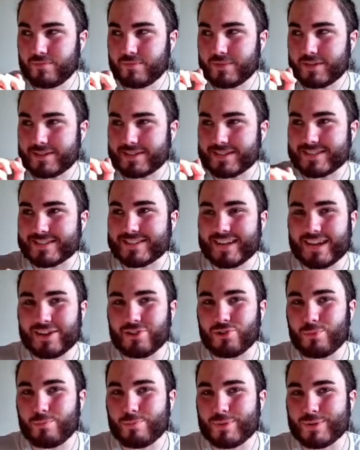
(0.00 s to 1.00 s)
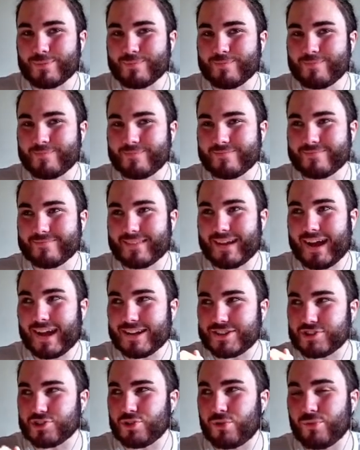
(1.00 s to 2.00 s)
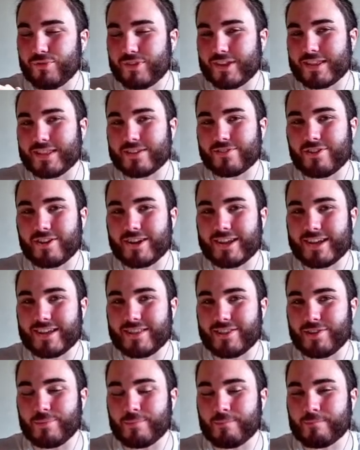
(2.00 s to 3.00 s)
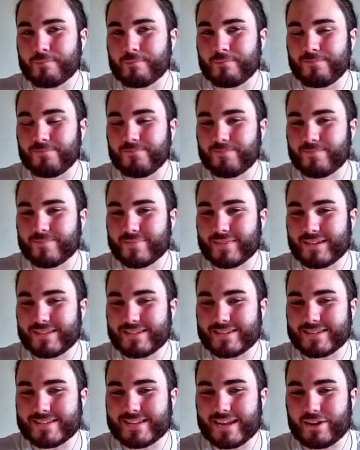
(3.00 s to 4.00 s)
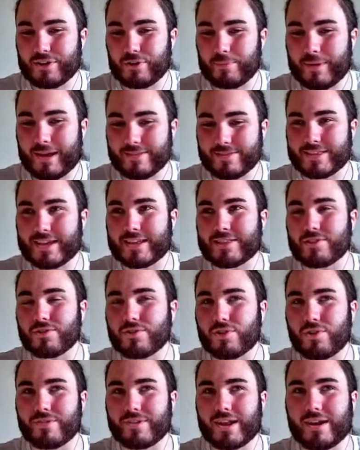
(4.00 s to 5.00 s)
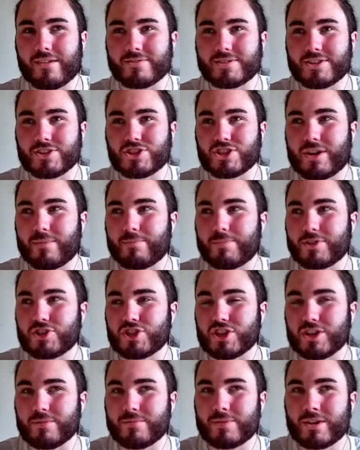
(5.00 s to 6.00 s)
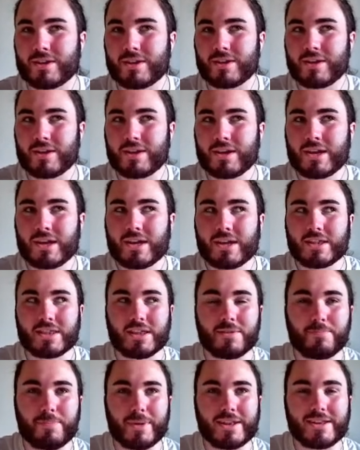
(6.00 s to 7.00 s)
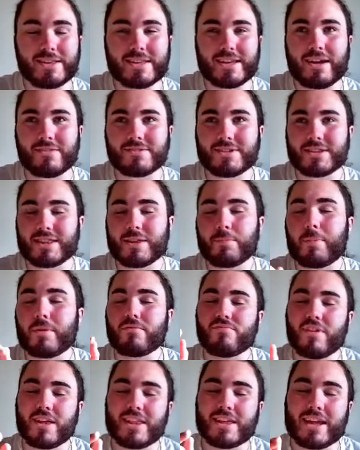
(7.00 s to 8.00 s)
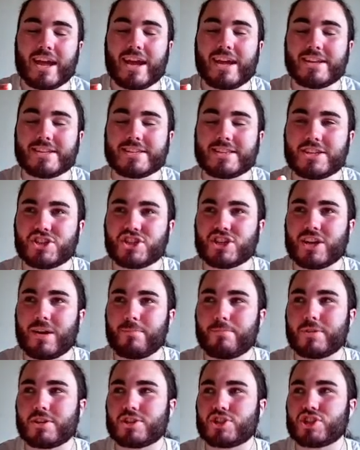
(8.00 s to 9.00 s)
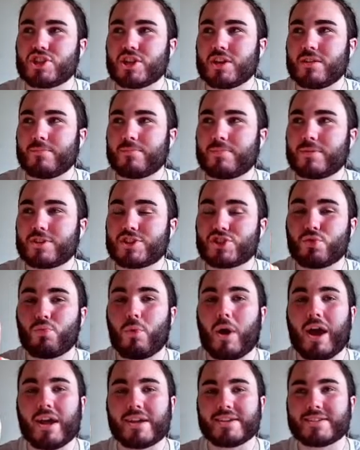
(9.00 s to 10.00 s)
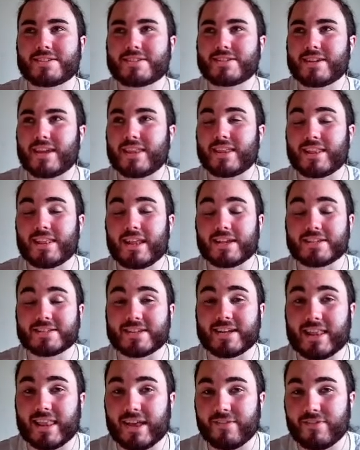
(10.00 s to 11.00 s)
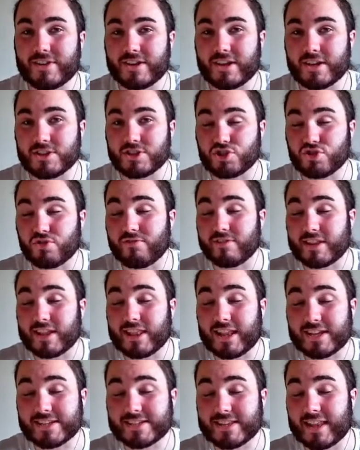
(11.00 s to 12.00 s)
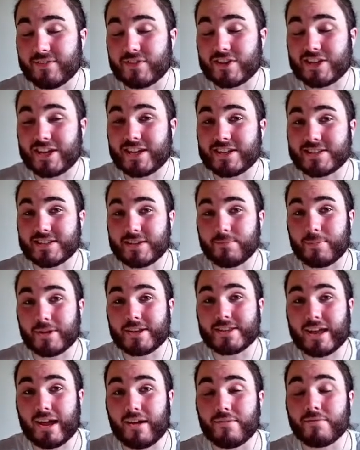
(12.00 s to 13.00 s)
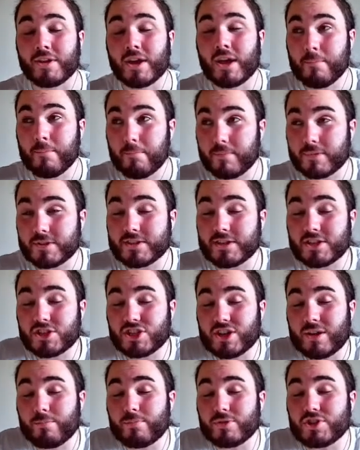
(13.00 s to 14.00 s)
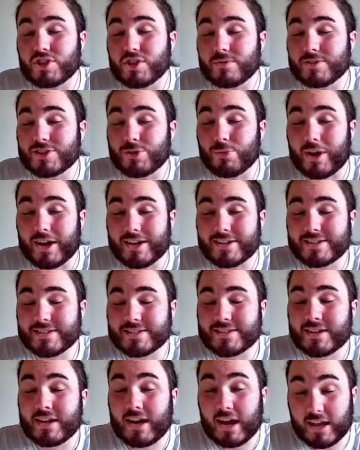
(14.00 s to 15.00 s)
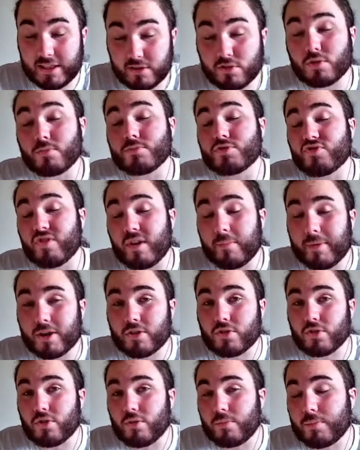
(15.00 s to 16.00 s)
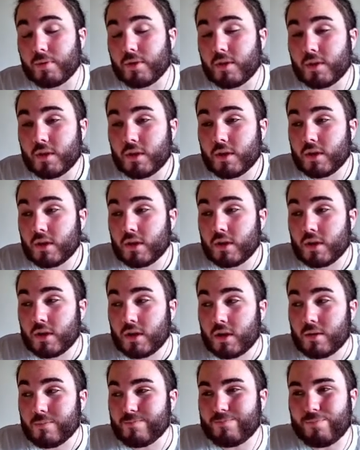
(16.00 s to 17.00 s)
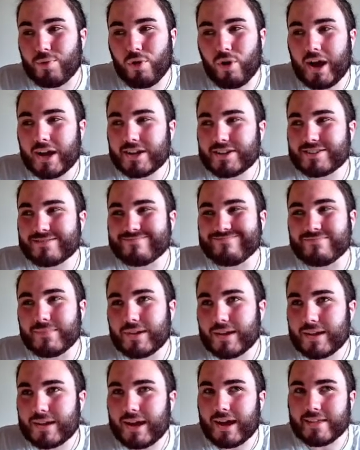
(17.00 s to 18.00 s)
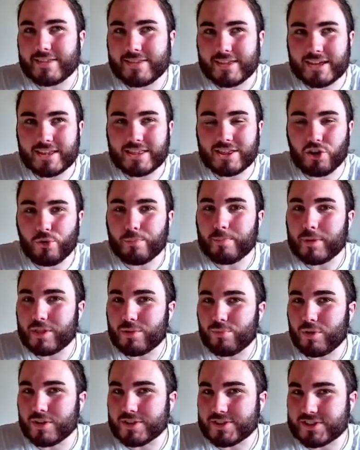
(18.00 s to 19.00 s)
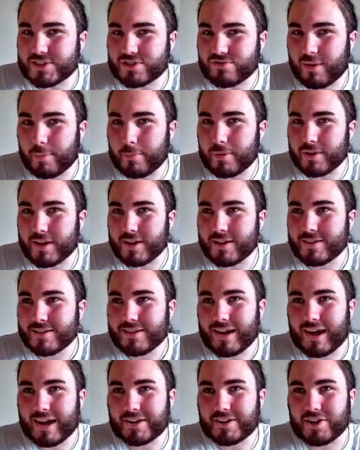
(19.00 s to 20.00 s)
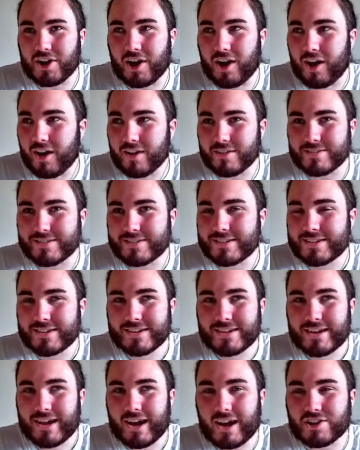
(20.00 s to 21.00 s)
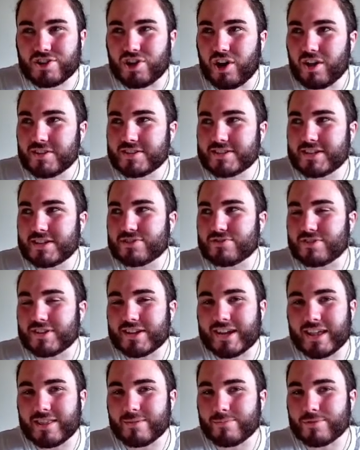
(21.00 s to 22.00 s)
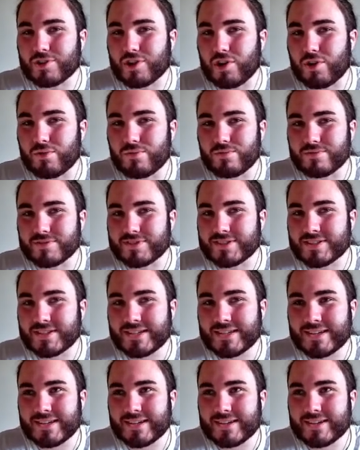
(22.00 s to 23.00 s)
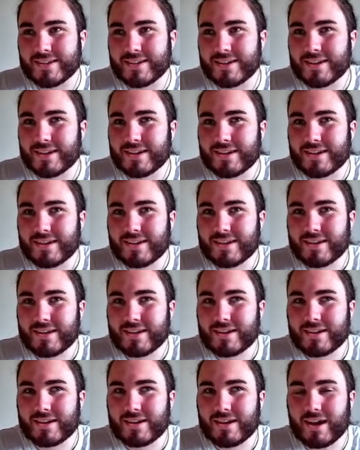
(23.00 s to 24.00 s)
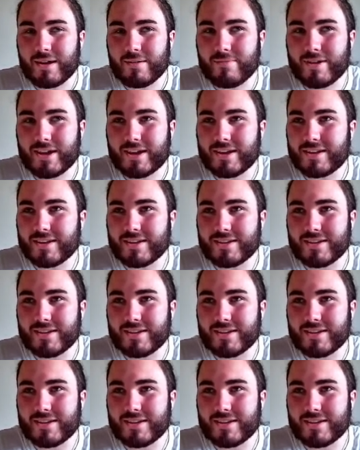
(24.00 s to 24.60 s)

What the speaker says: to stay up. I don't think they've got it in them to stay up. I think they'll go down to the Championship. They've been relegated to the Championship twice in the last 11 years. During the last 11 years, they've been down to the Championship twice, and they've come straight back up. But I think they'll be the ones scrapping it. I can't see who's going to get them the goals. I mean,